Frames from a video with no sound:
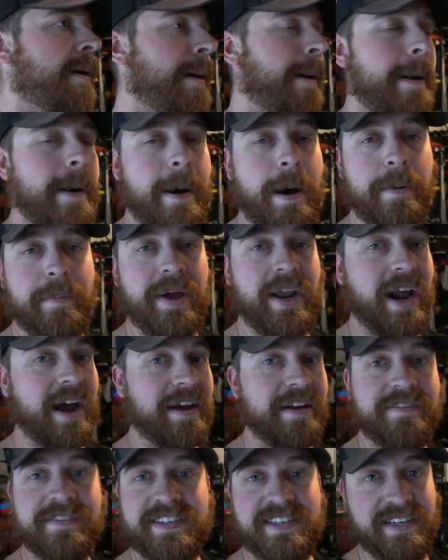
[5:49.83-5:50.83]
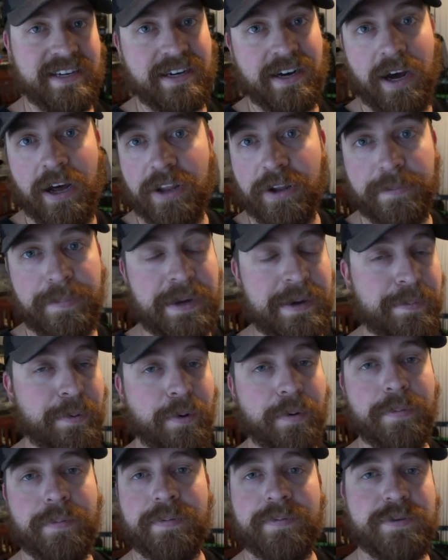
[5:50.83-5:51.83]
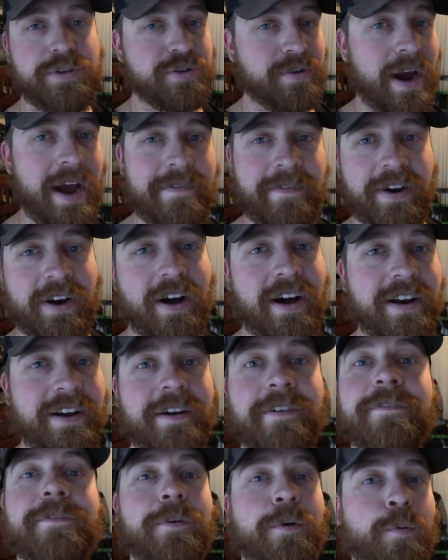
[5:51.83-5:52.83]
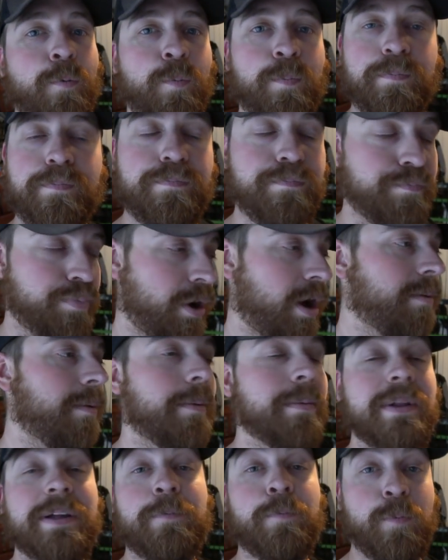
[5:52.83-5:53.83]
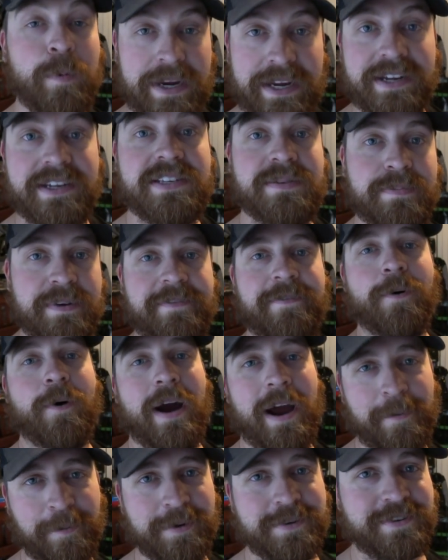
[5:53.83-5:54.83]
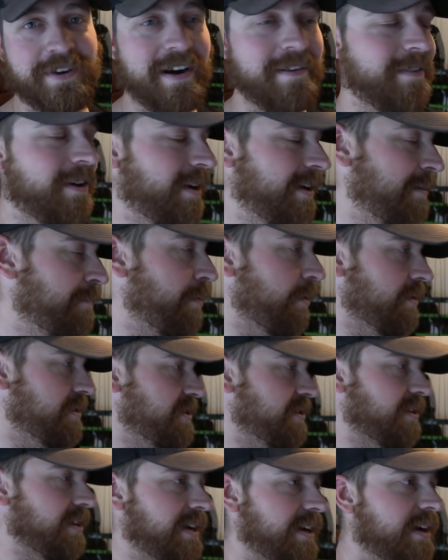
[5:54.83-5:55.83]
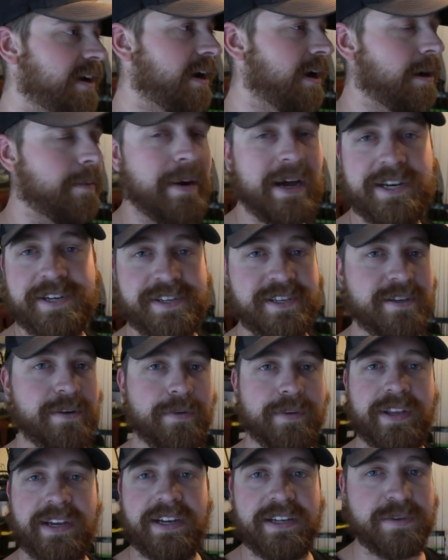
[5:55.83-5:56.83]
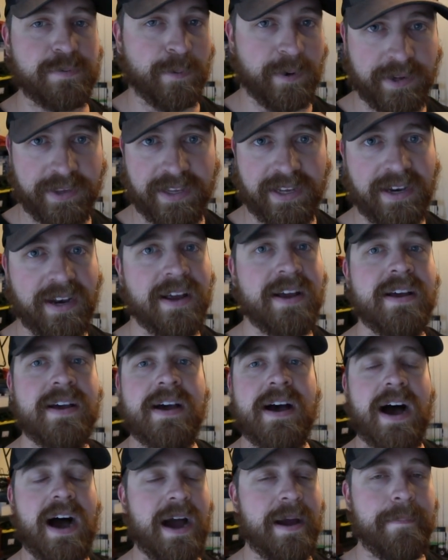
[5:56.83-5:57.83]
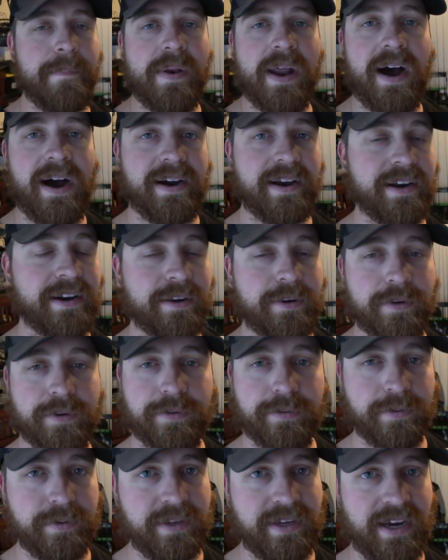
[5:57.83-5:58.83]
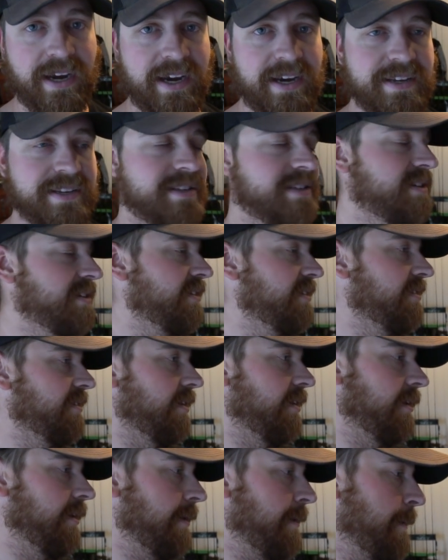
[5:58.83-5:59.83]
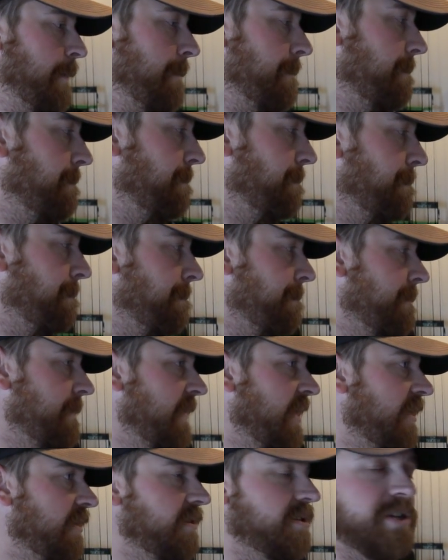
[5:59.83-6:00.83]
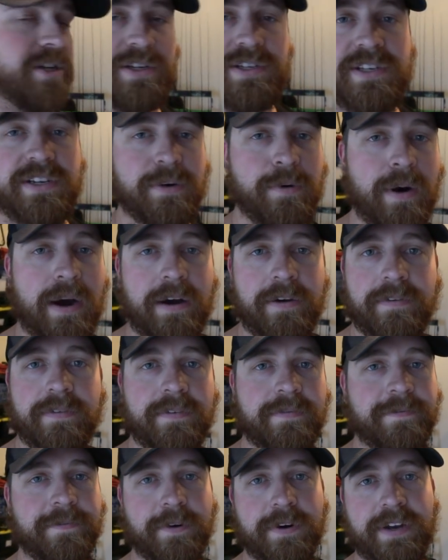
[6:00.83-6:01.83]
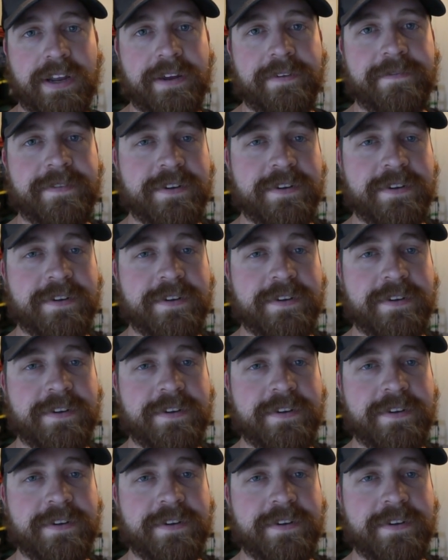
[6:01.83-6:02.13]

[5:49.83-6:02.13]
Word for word: Um, and I have seen other people driving on it for probably weeks before I will drive on it personally. Um, I just don't think it's worth it. I'm not going to go through the ice um, just to go out for a day of